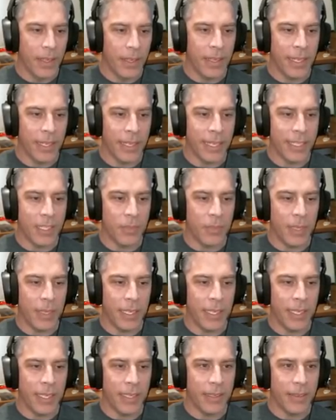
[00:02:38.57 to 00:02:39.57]
that lets
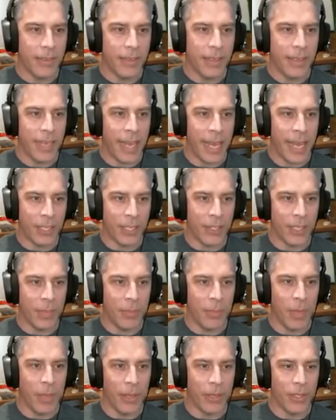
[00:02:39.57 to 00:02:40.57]
me actually
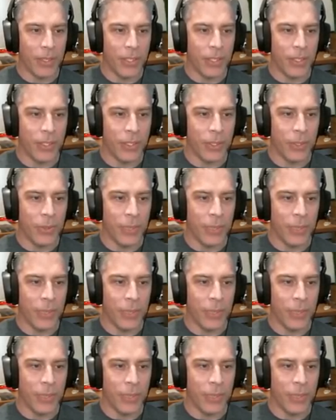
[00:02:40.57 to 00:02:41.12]
bother to do